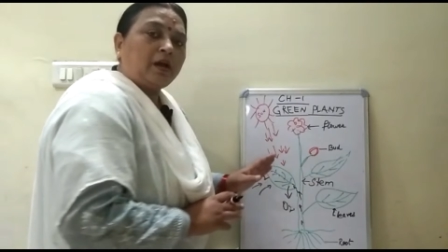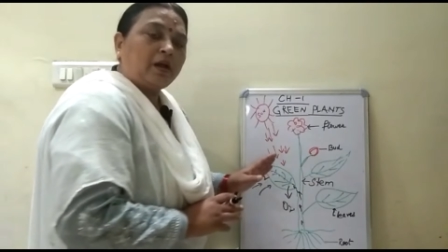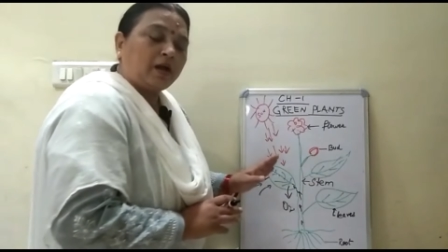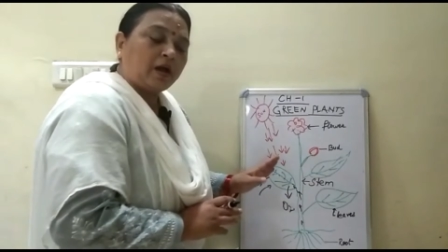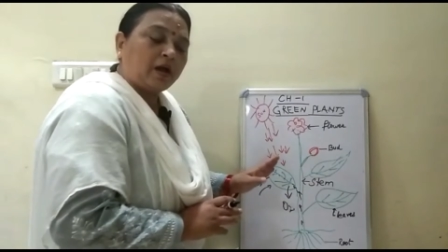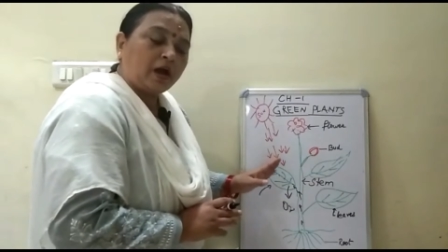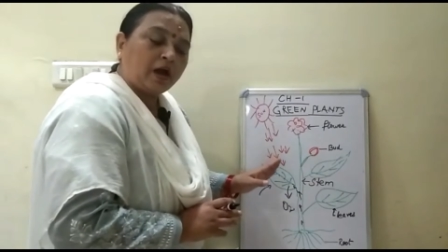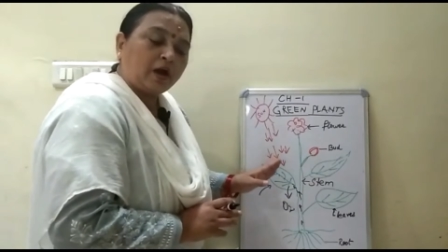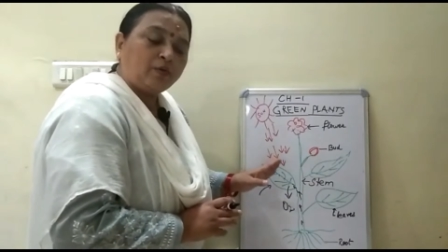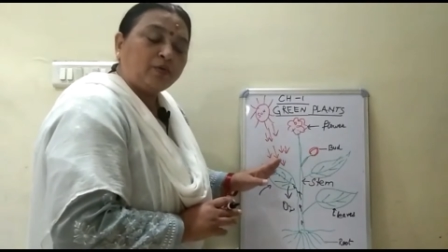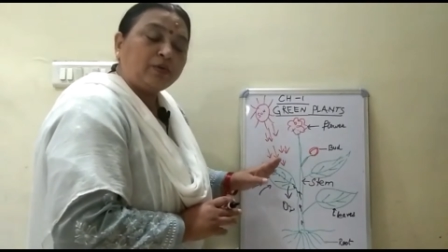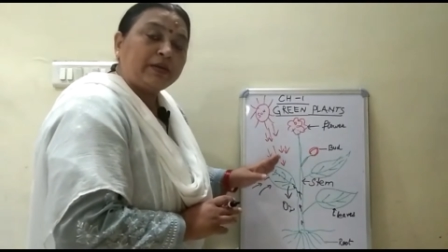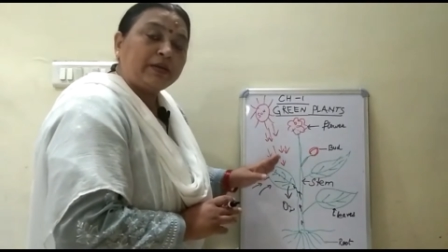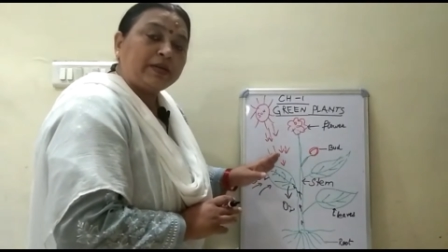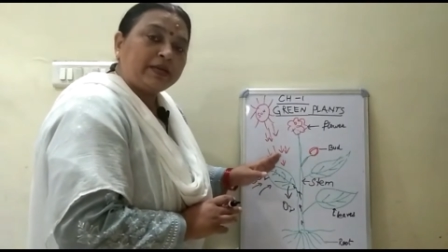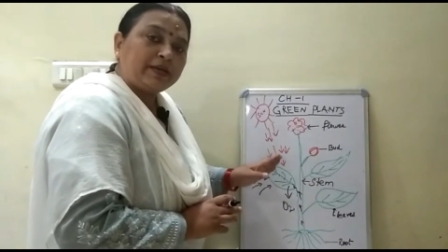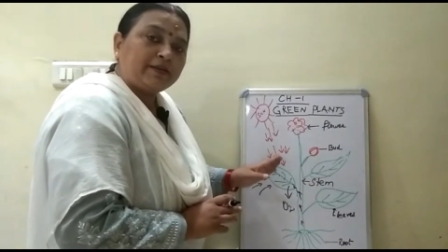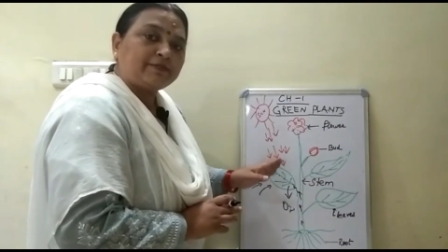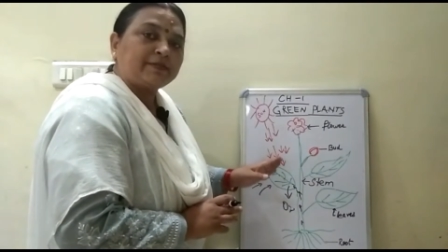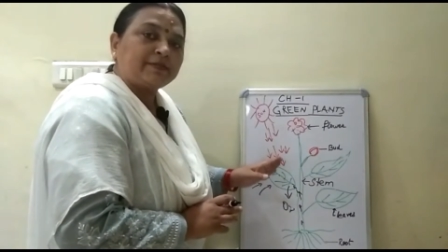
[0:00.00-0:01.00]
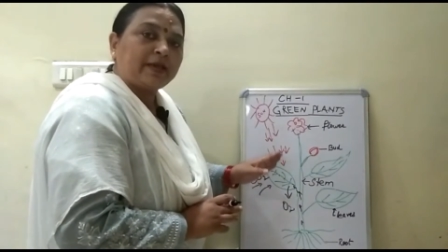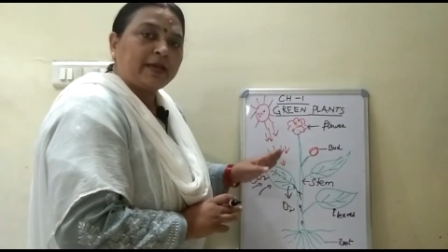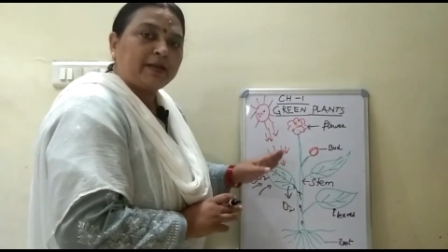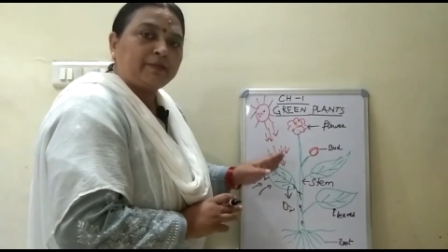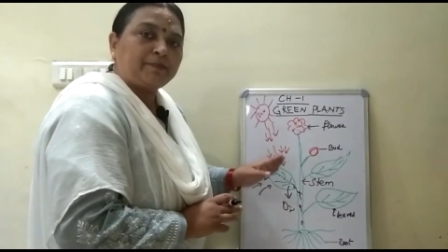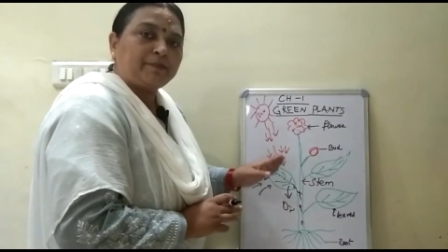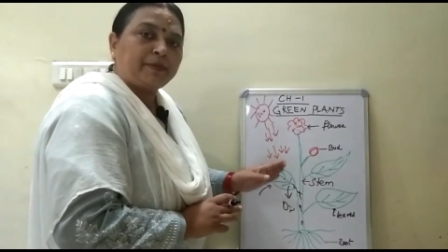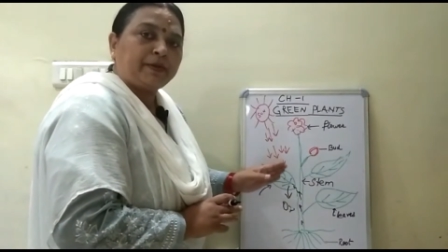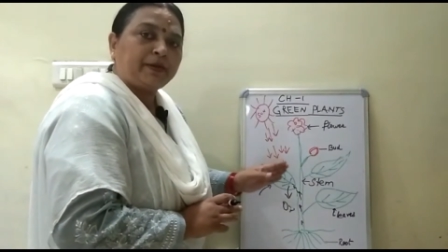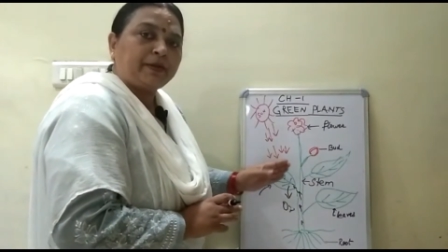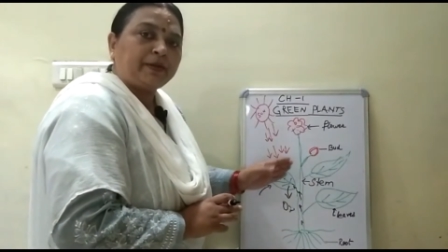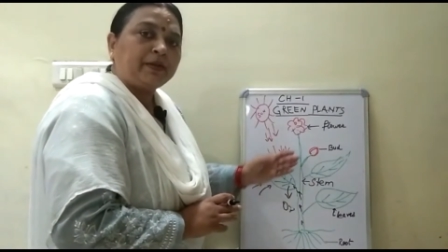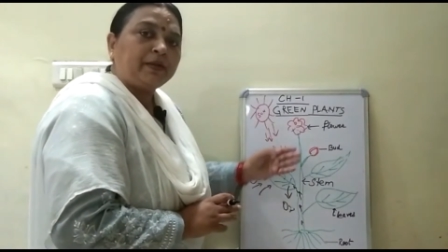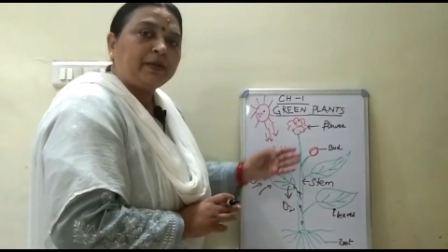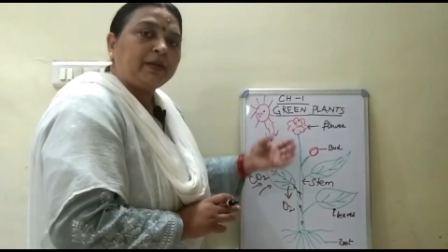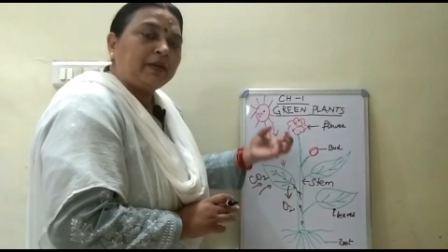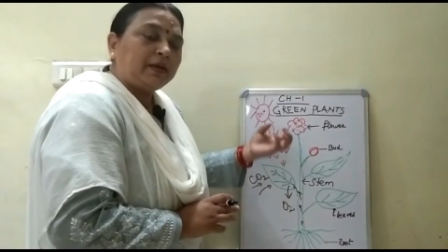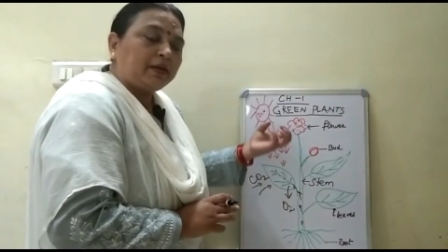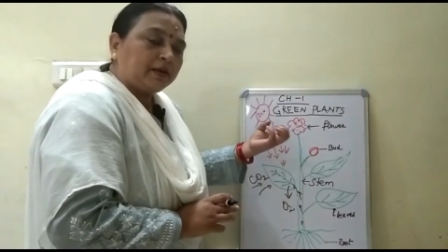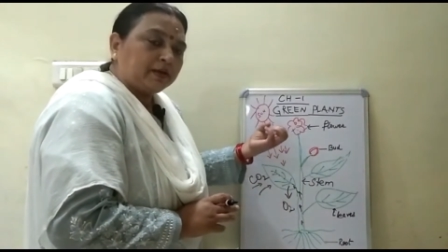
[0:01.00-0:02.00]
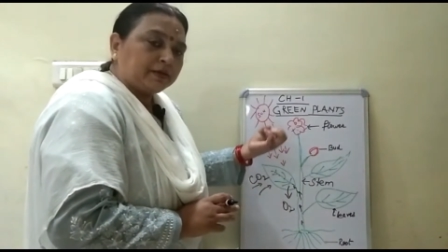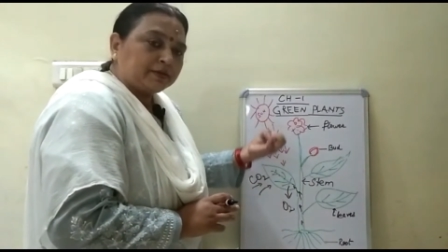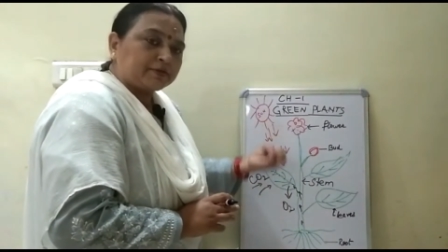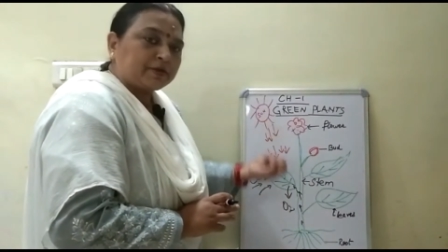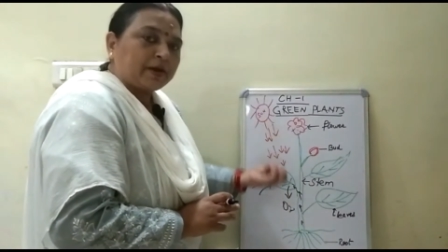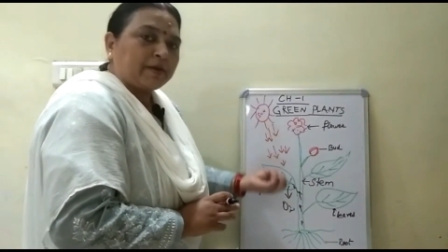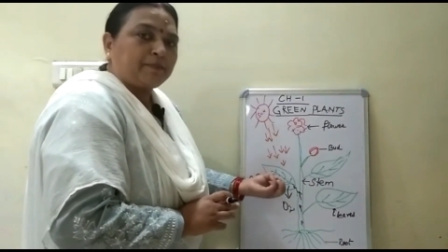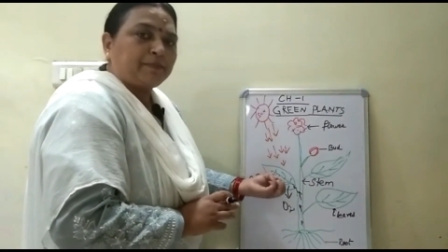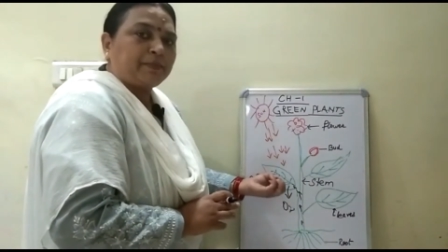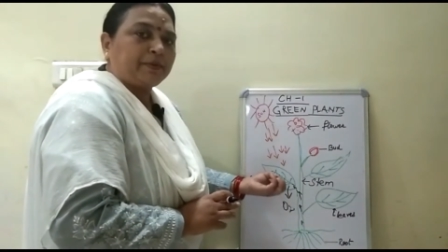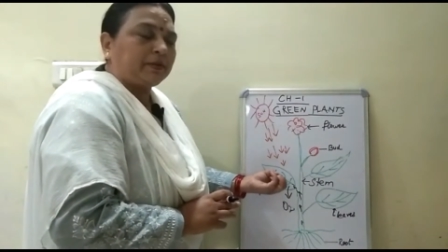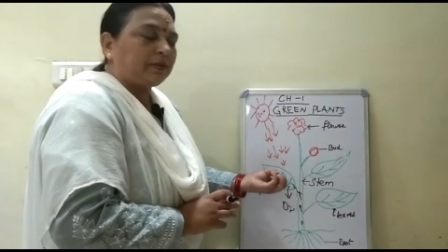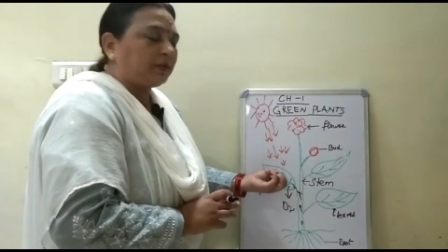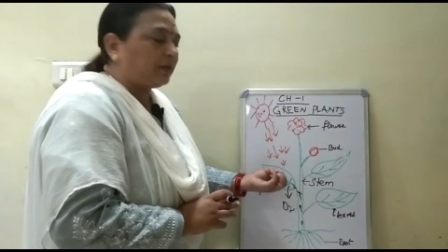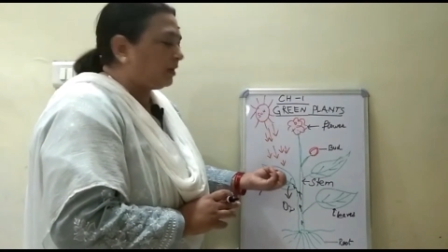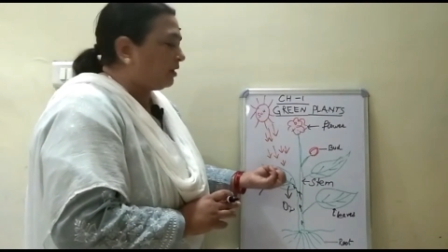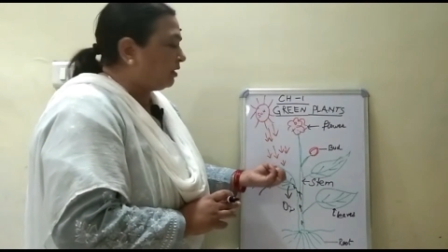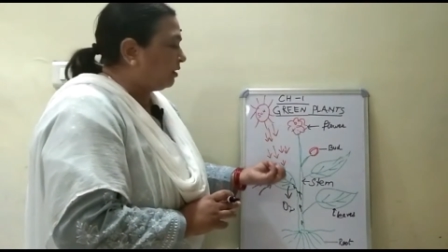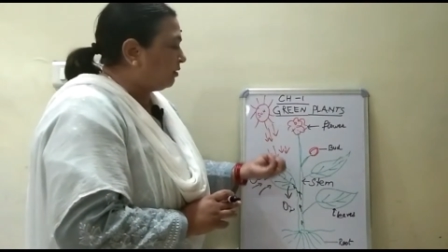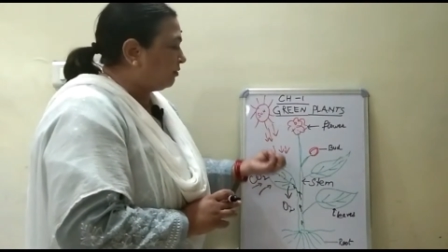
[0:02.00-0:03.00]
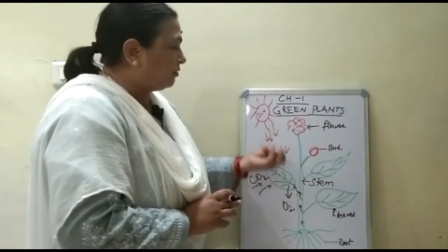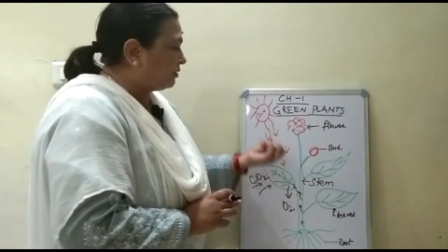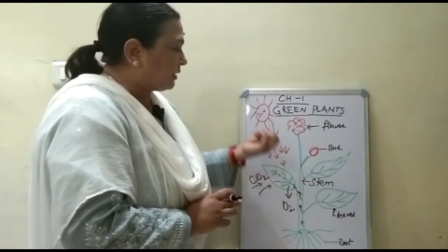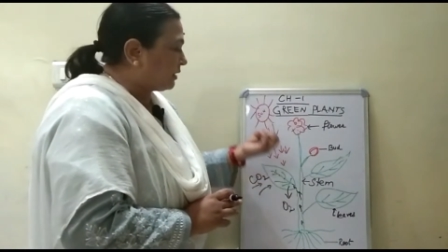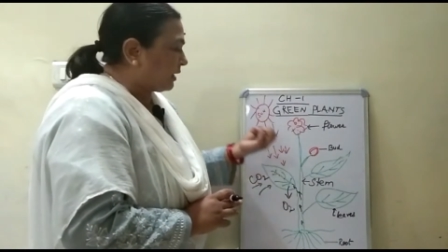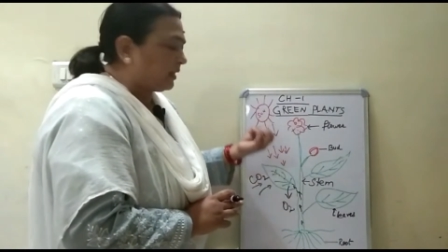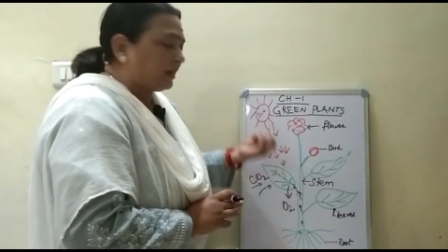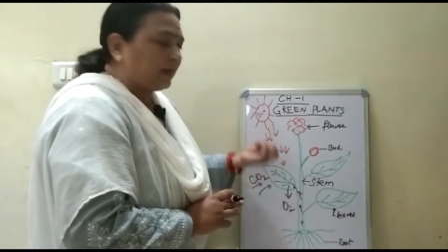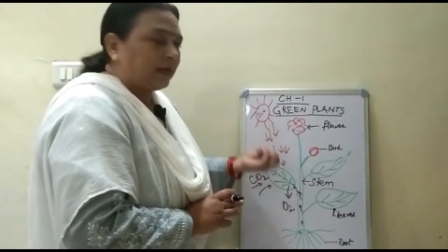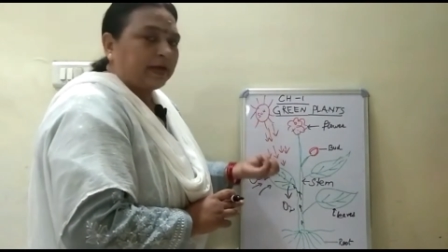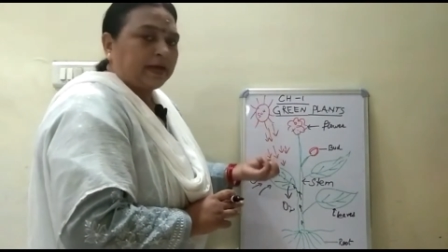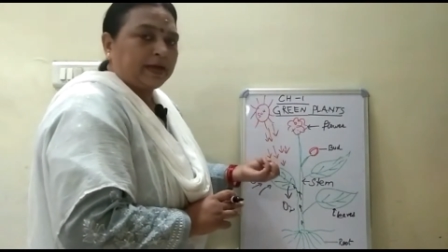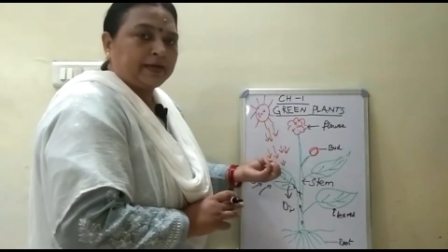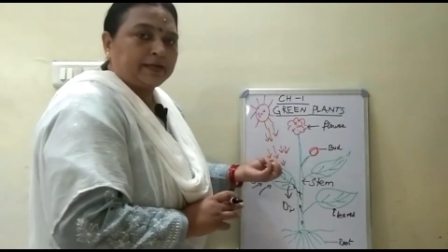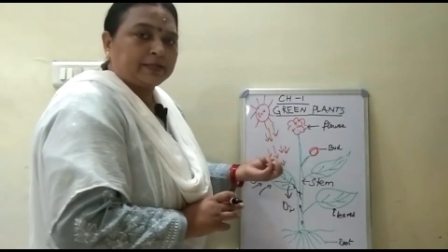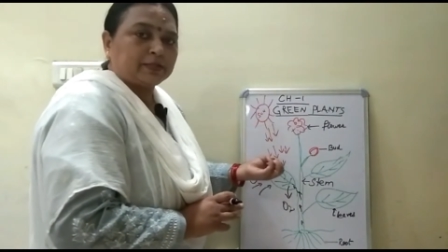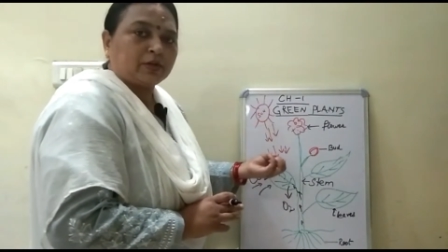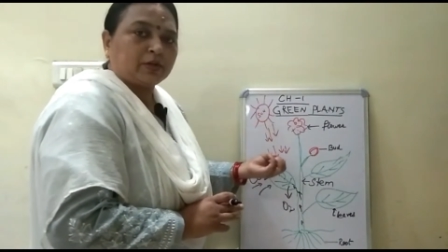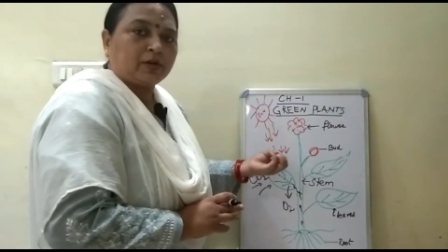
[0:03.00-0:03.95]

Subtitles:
how leaves help in trapping the sunlight,